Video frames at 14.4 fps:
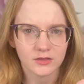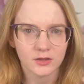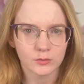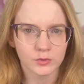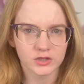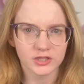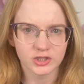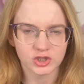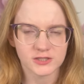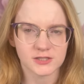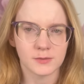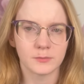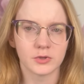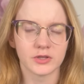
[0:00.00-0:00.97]
the religious
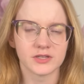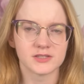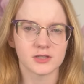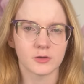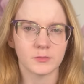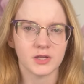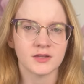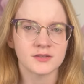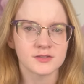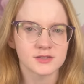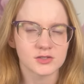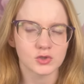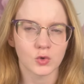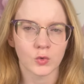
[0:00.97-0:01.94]
symbolism in
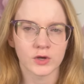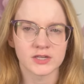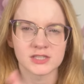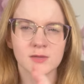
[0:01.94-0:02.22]
stories.